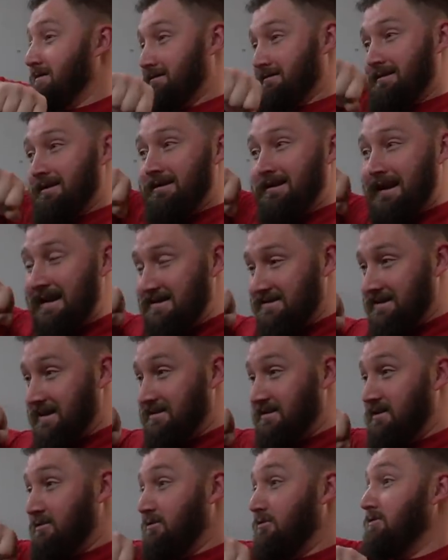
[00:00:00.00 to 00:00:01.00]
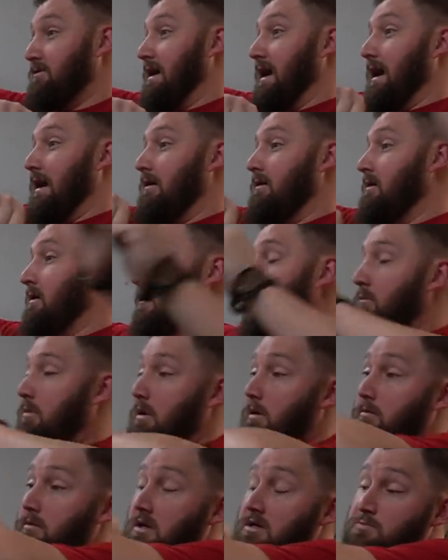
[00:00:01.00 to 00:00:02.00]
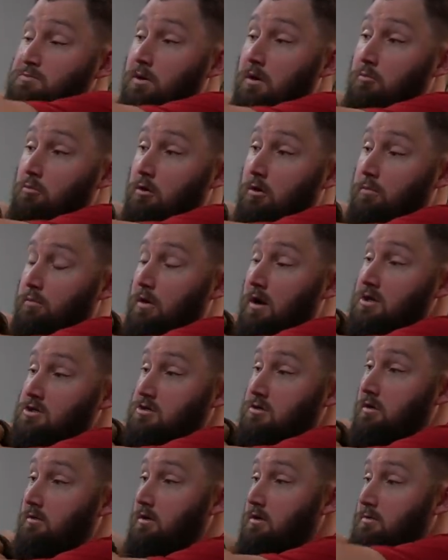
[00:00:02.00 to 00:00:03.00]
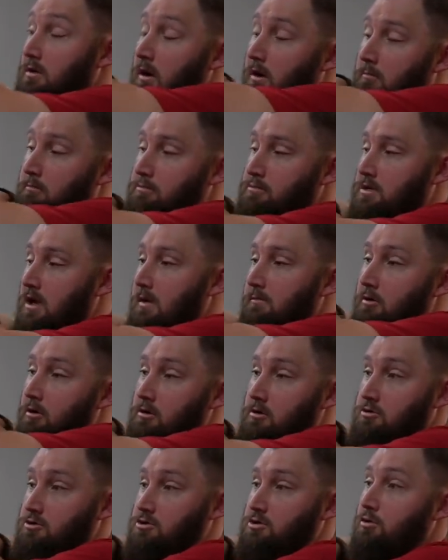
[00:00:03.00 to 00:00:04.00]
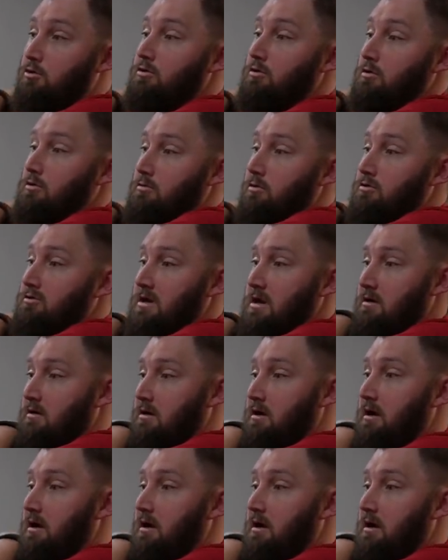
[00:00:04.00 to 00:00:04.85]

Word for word: a lot of guys like to do that, but it does put more pressure on the top part of your shoulder and your rotator